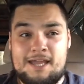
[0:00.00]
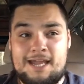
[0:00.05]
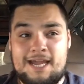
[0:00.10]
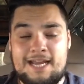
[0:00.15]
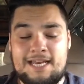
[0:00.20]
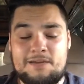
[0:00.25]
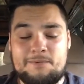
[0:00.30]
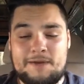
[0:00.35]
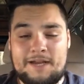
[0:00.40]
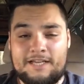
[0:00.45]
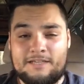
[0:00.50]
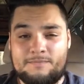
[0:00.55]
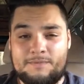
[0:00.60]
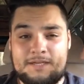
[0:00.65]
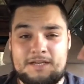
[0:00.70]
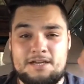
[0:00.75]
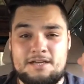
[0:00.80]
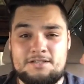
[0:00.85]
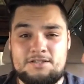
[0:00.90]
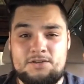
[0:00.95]
anyways,
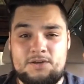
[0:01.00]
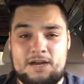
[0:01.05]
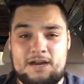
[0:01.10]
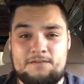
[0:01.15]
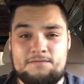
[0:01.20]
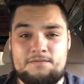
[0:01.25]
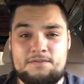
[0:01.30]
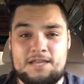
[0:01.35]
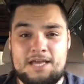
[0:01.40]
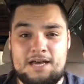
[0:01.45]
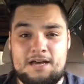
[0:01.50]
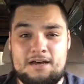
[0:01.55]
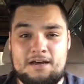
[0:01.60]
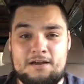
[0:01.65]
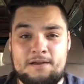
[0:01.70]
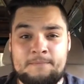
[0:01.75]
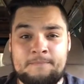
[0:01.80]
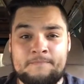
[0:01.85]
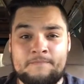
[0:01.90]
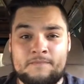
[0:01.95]
because you have
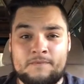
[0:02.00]
the